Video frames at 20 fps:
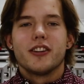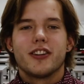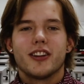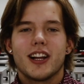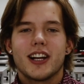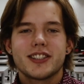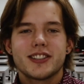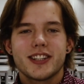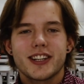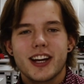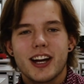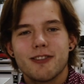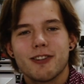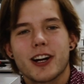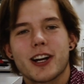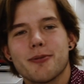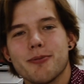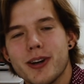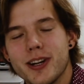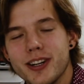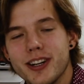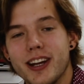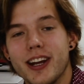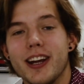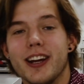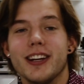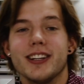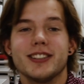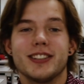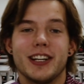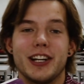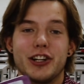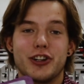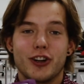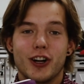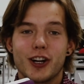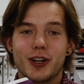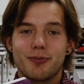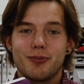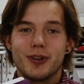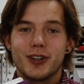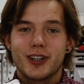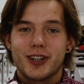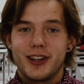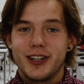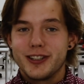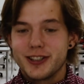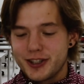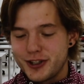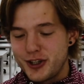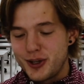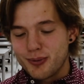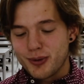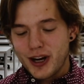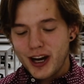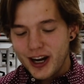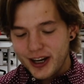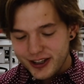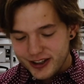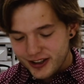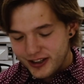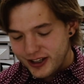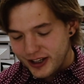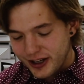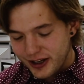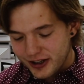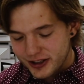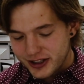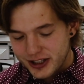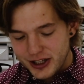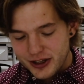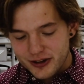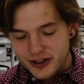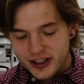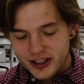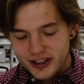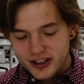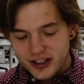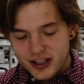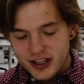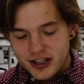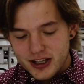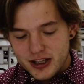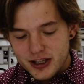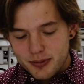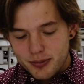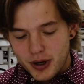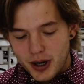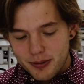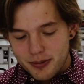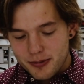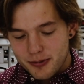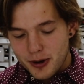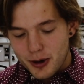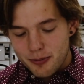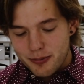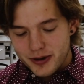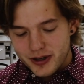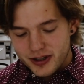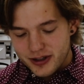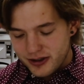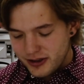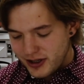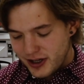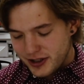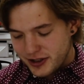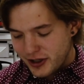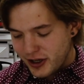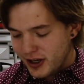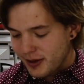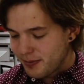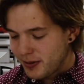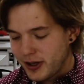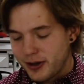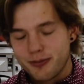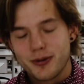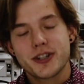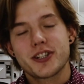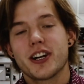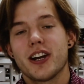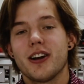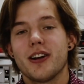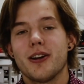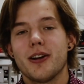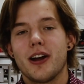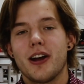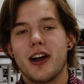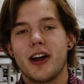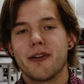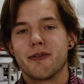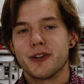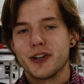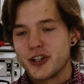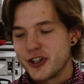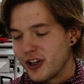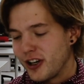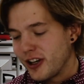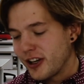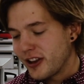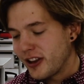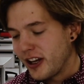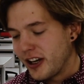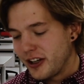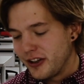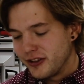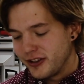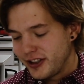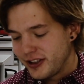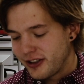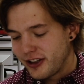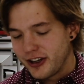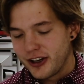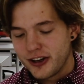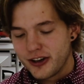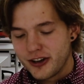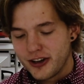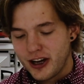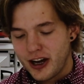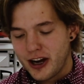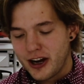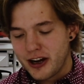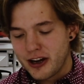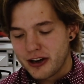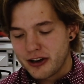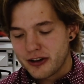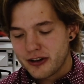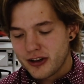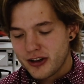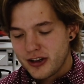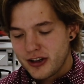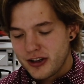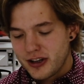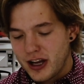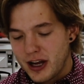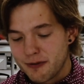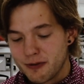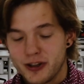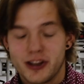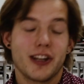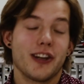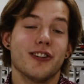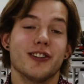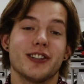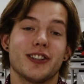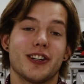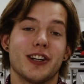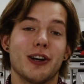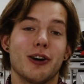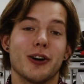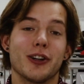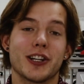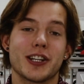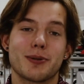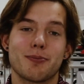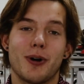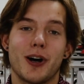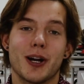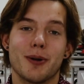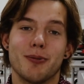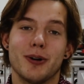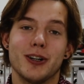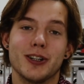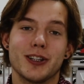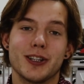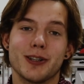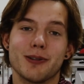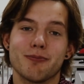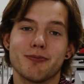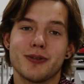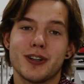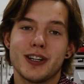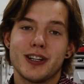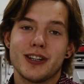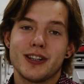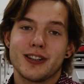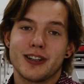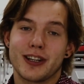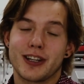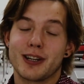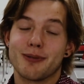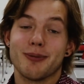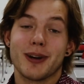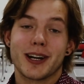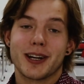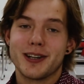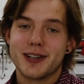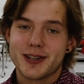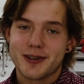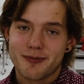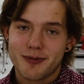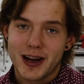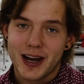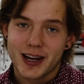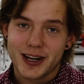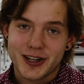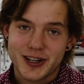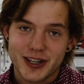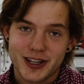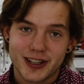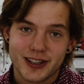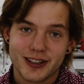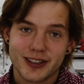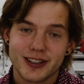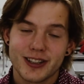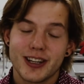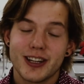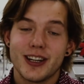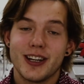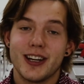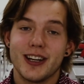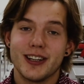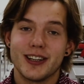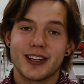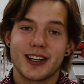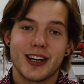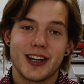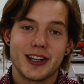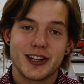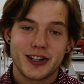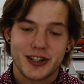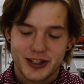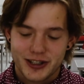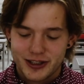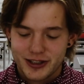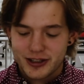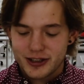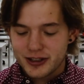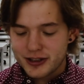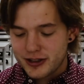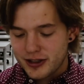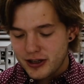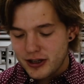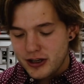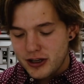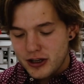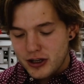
The last thing I recommend is a drug book. These are super handy to take on the unit, pop them open. It's got pretty much every drug that you'll need to know and everything you'll need to know on the spot about them, like their mechanism of action, indications,